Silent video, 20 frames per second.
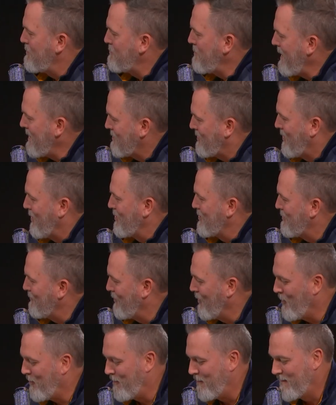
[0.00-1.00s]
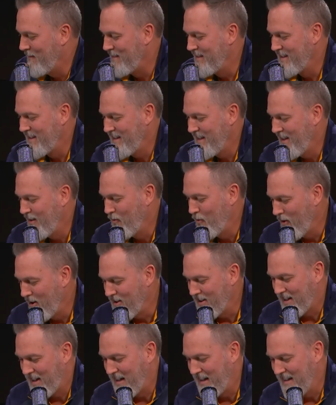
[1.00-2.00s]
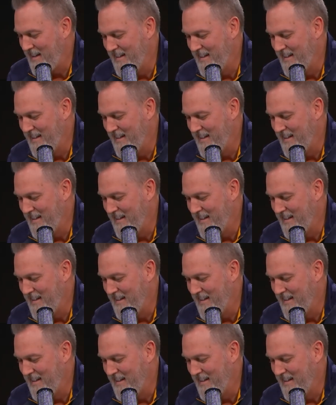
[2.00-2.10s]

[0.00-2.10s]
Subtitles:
up space, Kirchville. Got to work.